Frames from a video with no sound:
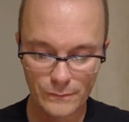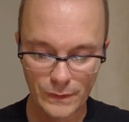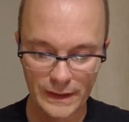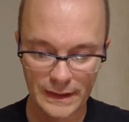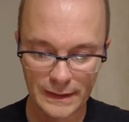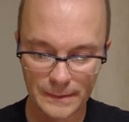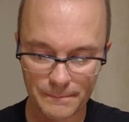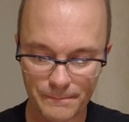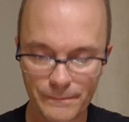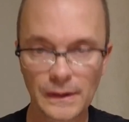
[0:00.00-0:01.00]
right here,
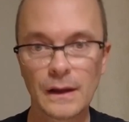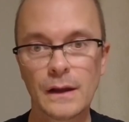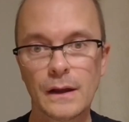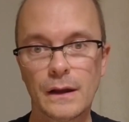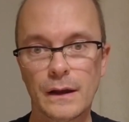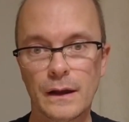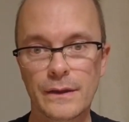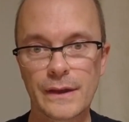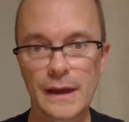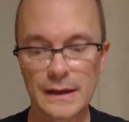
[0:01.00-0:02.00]

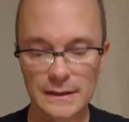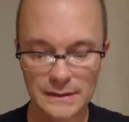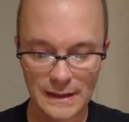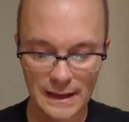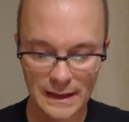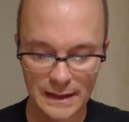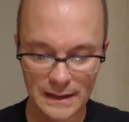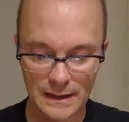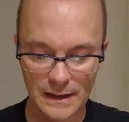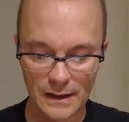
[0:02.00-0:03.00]
there is
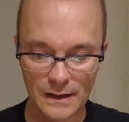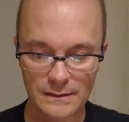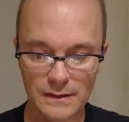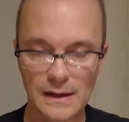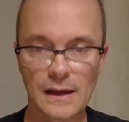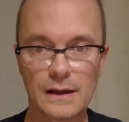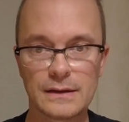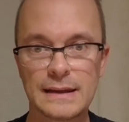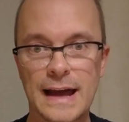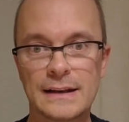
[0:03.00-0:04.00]
a
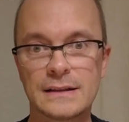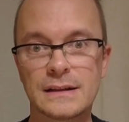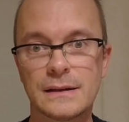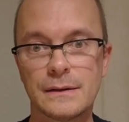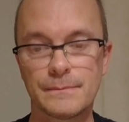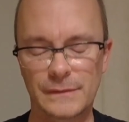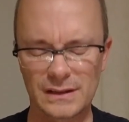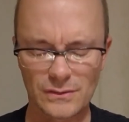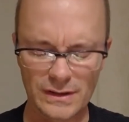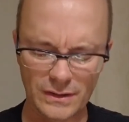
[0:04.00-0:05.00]
NAND,
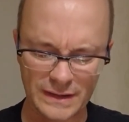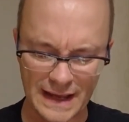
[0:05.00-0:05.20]
sorry, not